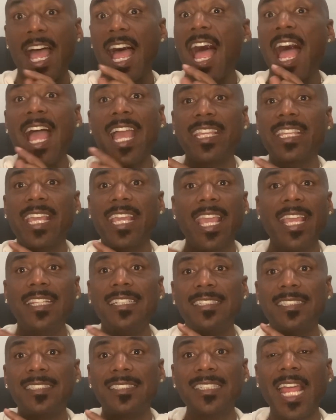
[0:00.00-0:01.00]
I
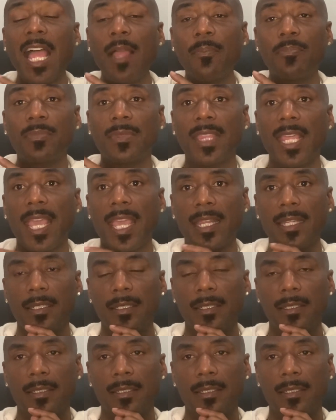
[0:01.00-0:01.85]
can't stop that.